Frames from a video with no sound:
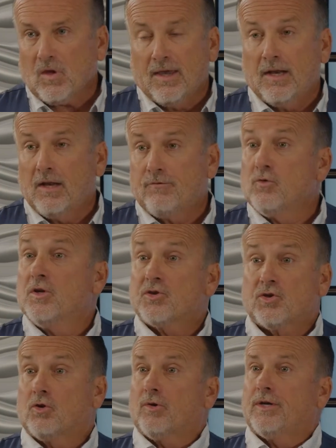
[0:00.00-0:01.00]
and if you
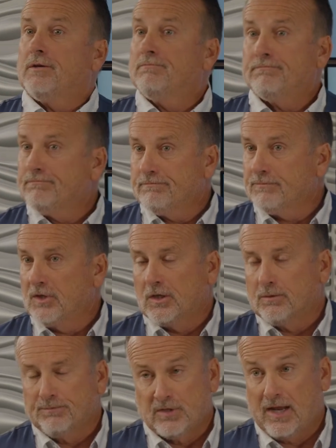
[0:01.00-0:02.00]
disagree, you know,
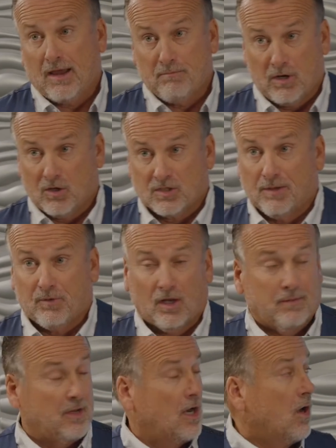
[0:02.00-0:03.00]
DM me or something,
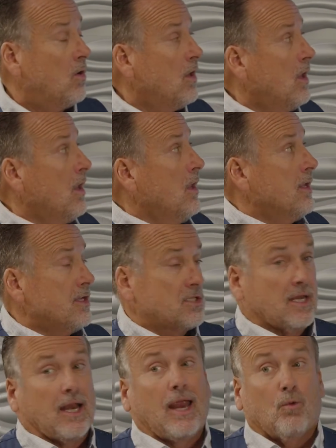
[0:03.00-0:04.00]
let me know, is
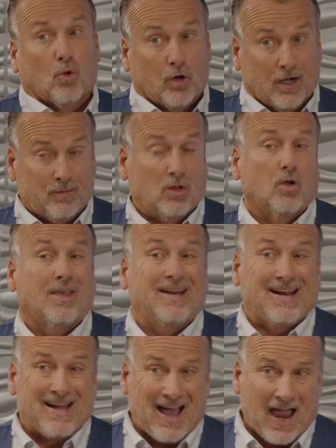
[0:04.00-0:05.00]
saying, hey, we're going to be looking
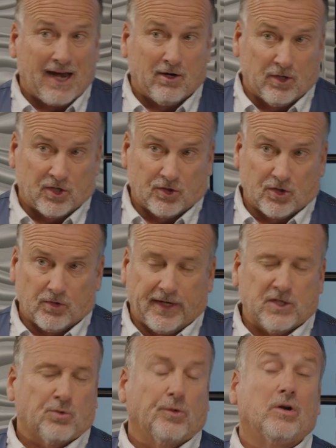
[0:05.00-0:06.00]
at higher interest
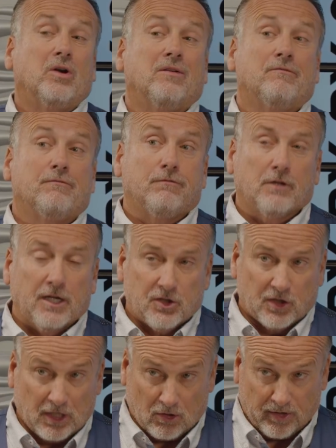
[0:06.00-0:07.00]
rates. We're in an
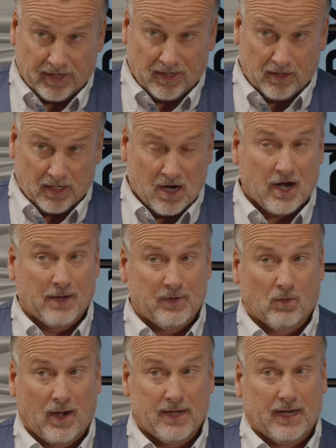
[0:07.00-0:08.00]
inflationary economy
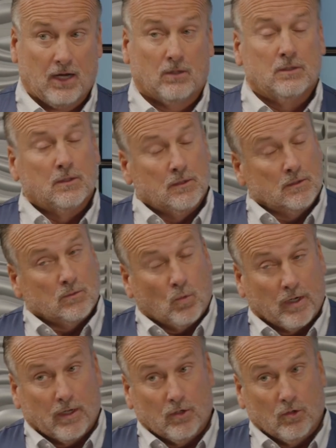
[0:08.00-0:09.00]
right now.
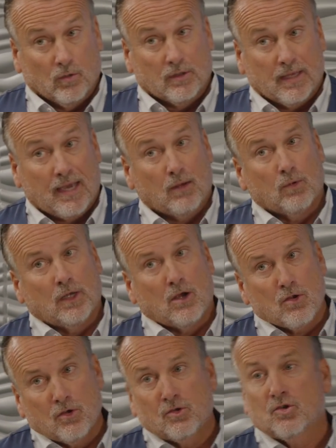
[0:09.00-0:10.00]
What do you do with that? Well,
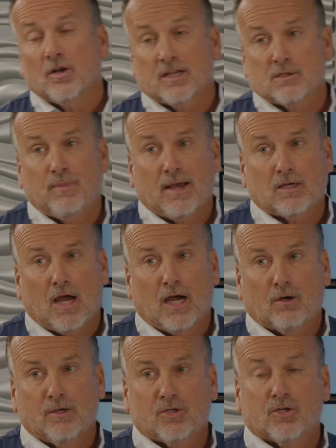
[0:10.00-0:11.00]
you should expect
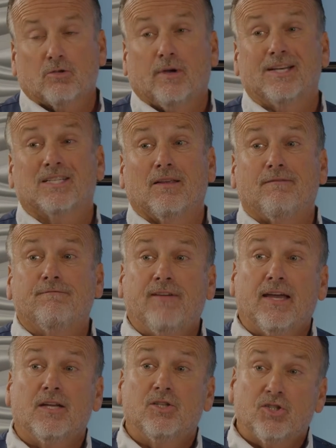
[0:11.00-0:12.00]
higher interest rates. The
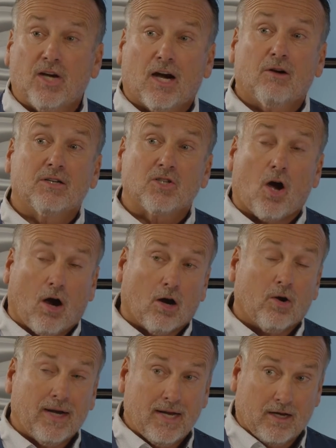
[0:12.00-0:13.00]
Fed chair has
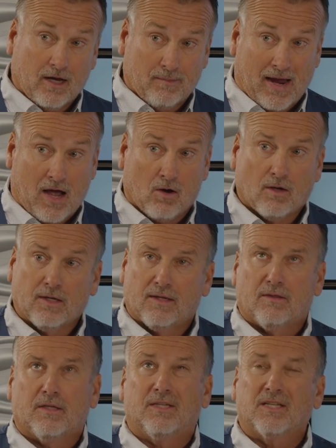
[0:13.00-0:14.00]
already come out
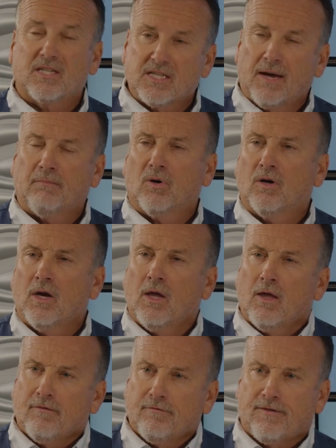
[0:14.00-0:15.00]
in the December
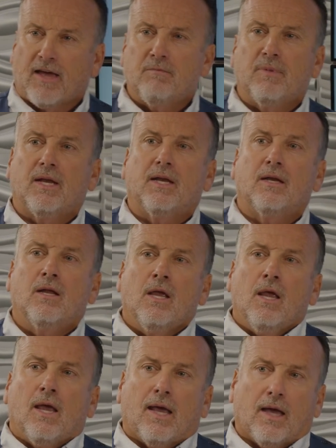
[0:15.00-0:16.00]
Fed meeting,
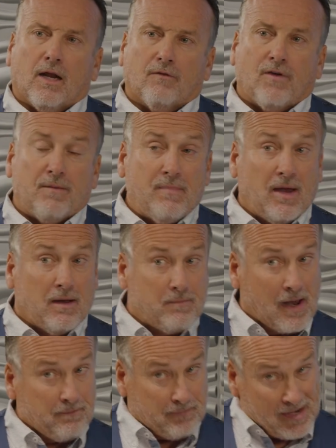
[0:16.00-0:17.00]
and if I
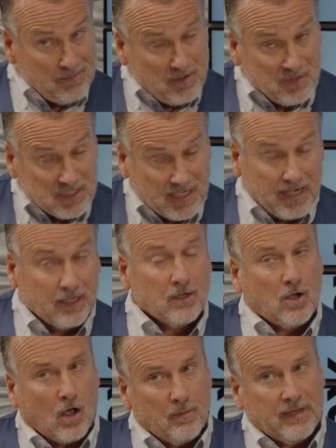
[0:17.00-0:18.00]
may be mistaken,
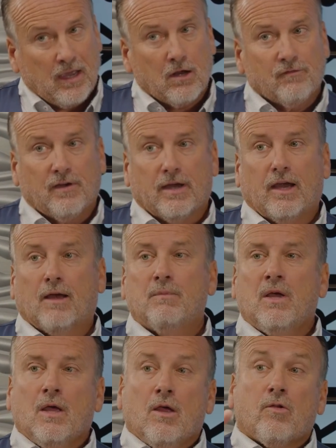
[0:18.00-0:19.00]
call me out if I am,
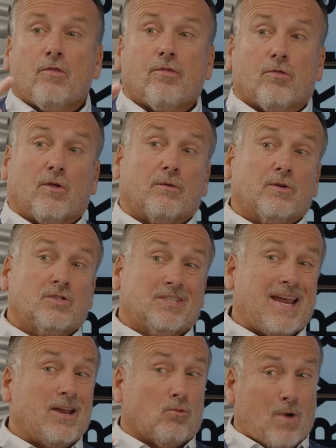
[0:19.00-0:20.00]
they're
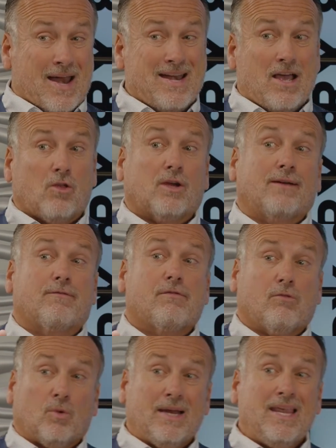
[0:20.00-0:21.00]
saying right now they're going to have
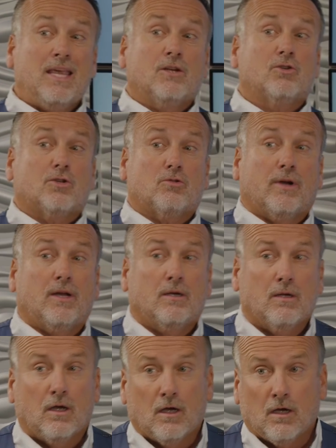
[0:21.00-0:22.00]
3 interest rate,
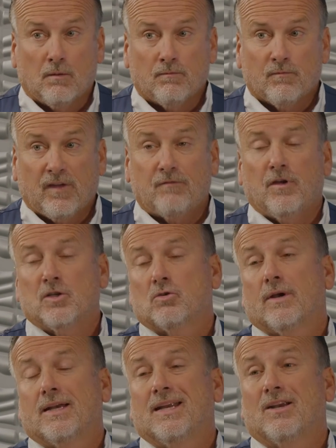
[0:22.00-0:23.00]
Fed funds
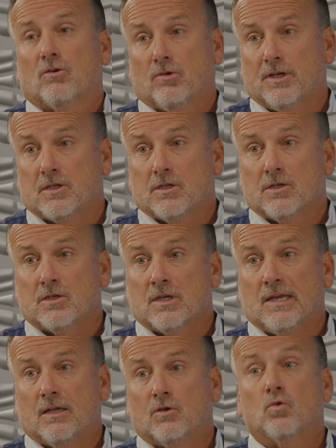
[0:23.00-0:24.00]
rate increases
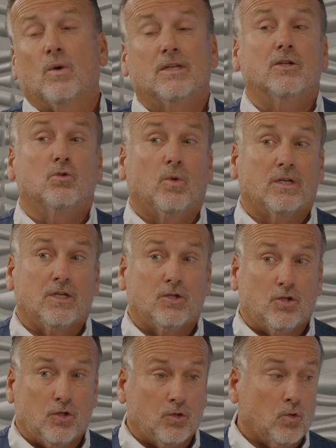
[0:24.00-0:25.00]
in
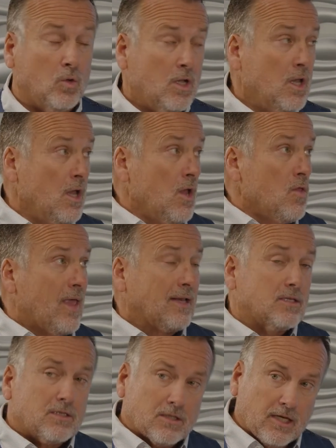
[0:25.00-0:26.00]
2022.
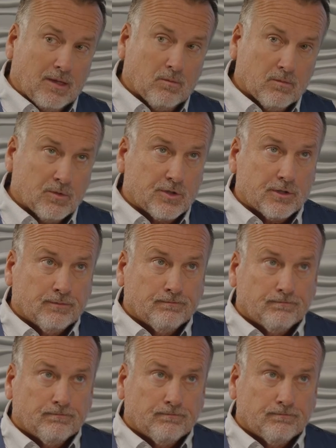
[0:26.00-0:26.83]
That seems...